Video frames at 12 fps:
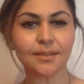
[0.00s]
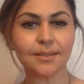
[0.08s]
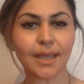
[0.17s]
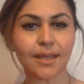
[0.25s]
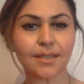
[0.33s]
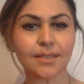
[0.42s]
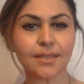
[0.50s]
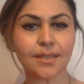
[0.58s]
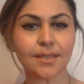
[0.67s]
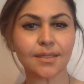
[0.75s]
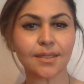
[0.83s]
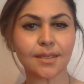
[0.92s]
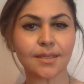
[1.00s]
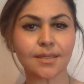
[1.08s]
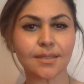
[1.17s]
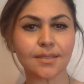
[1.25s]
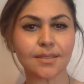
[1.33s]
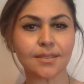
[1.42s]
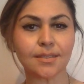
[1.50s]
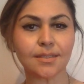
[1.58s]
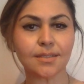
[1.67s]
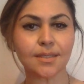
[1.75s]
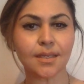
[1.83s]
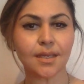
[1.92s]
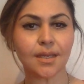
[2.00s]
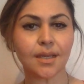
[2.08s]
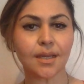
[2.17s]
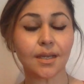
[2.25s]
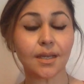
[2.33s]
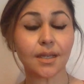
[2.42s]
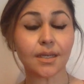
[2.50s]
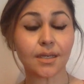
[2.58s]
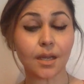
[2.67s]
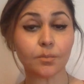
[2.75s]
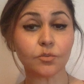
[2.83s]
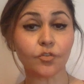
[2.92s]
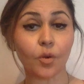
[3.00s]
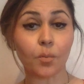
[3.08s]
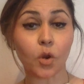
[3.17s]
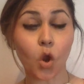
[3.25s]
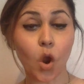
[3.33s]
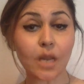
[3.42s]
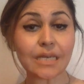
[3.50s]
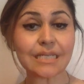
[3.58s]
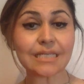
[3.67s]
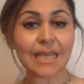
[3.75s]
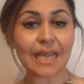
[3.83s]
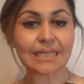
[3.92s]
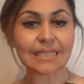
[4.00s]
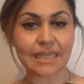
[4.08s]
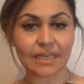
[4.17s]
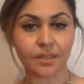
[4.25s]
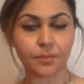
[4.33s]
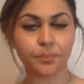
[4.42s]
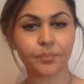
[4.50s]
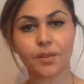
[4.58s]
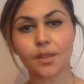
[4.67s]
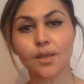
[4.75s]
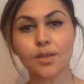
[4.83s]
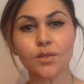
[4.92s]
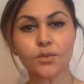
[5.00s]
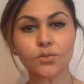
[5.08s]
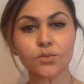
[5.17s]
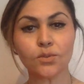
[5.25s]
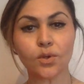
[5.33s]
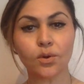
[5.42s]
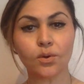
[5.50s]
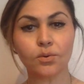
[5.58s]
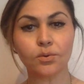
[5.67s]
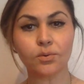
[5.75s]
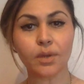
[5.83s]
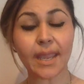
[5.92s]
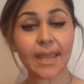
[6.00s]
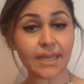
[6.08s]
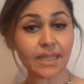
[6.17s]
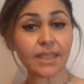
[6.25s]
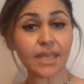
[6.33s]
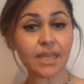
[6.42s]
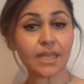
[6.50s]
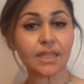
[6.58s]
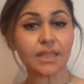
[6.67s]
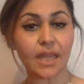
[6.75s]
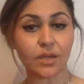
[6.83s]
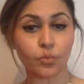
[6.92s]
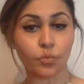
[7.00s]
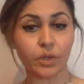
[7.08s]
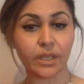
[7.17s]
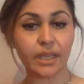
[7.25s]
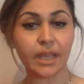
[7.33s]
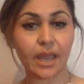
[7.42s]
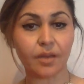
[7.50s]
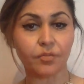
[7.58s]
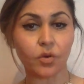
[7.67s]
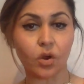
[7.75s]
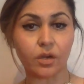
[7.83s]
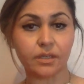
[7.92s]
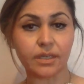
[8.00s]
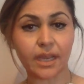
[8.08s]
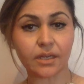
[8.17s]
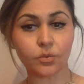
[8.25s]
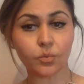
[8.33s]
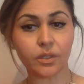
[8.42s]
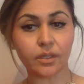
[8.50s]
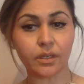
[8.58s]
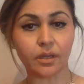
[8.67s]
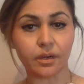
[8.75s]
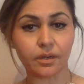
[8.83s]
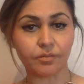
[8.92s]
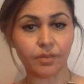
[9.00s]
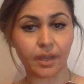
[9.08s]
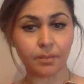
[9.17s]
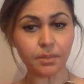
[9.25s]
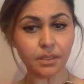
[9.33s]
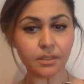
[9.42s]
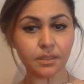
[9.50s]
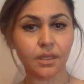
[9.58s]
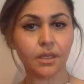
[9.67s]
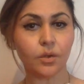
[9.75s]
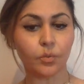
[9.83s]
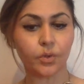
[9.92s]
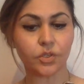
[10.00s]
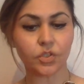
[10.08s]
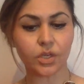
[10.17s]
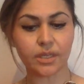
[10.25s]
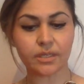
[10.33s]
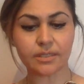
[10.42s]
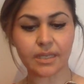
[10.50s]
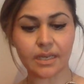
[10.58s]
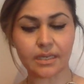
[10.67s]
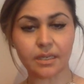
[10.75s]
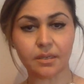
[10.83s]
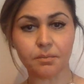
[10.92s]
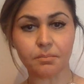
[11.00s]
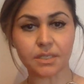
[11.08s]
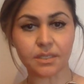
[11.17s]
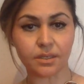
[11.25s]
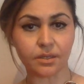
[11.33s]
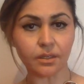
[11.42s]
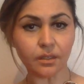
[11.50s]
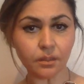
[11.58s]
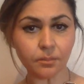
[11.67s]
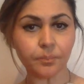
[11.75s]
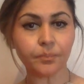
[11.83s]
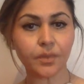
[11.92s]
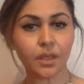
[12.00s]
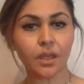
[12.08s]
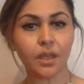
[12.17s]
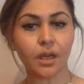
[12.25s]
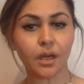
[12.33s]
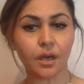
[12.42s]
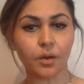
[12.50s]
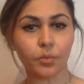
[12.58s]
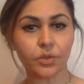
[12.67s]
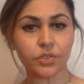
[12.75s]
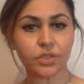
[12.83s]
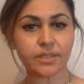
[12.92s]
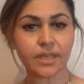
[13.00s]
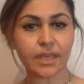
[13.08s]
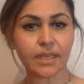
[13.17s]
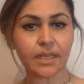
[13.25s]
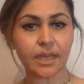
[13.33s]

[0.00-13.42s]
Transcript: Tacting it comes from contacting. So anything that we have contact with in our environment, which is any material, which is any